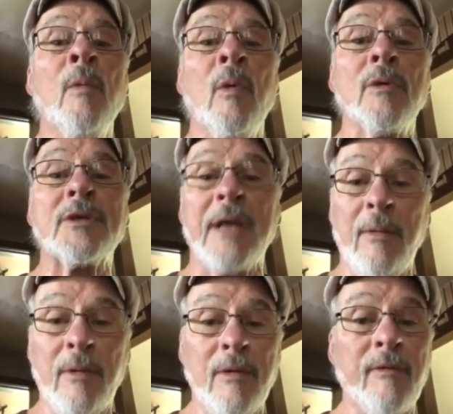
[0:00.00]
will stay
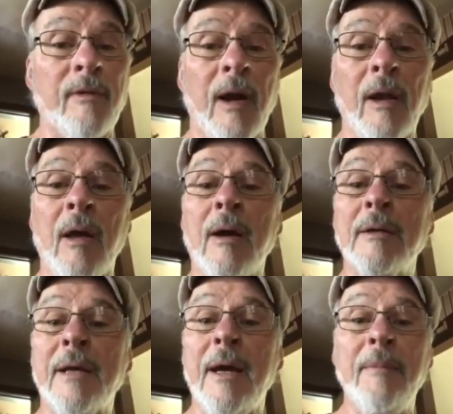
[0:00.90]
with you for a long
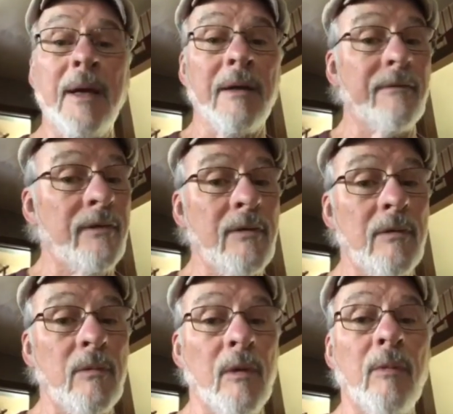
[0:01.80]
time, and a
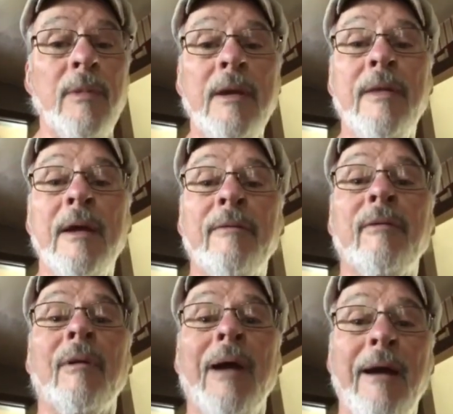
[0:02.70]
few will be there
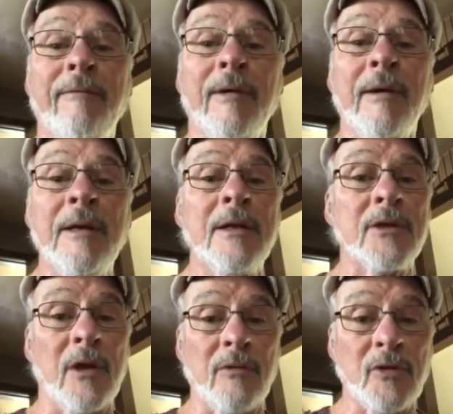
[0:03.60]
forever.
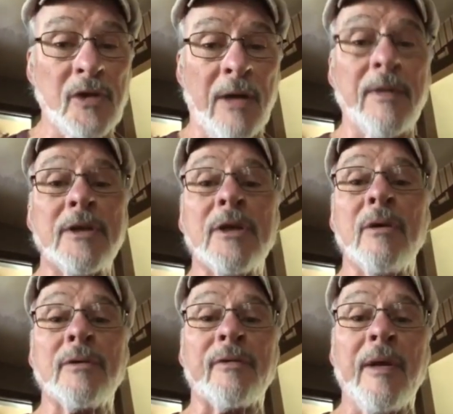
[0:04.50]
So cherish
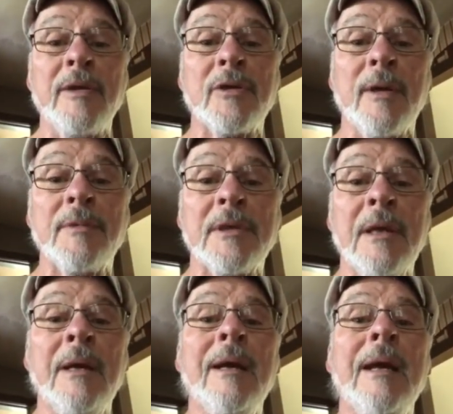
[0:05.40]
those friendships.
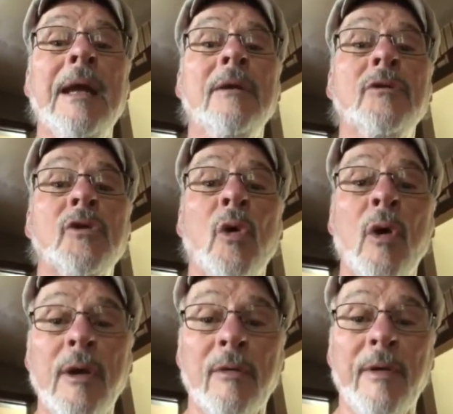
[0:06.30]

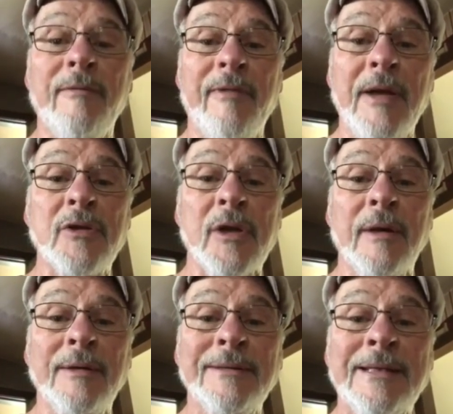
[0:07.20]
Enjoy your
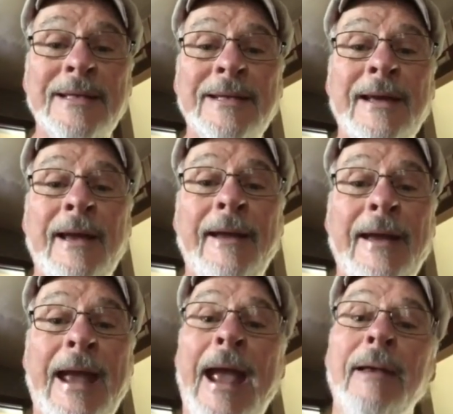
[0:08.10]
adventure.
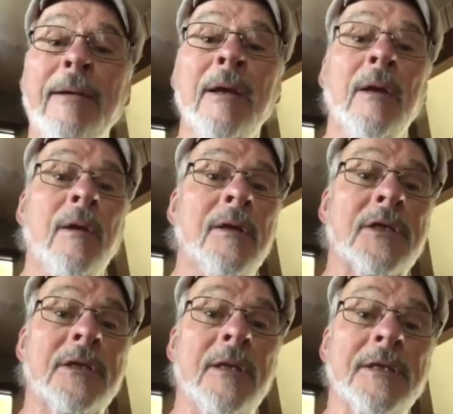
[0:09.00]
And
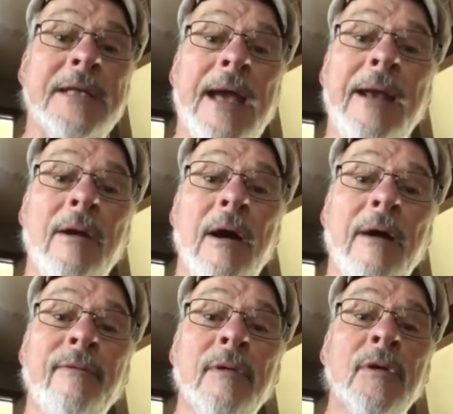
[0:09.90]
to sign
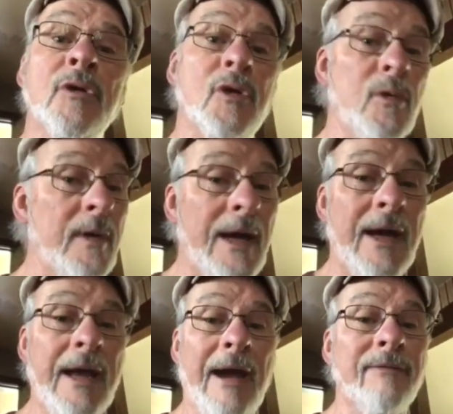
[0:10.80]
off, Sue and
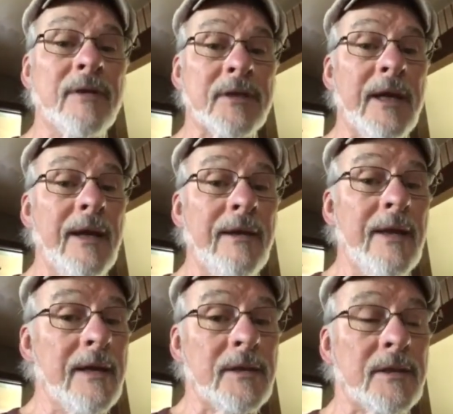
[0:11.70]
I have to say
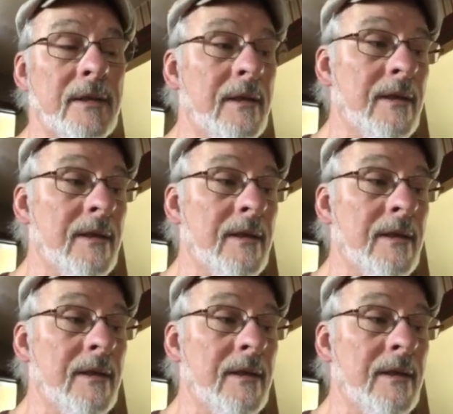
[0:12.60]
this.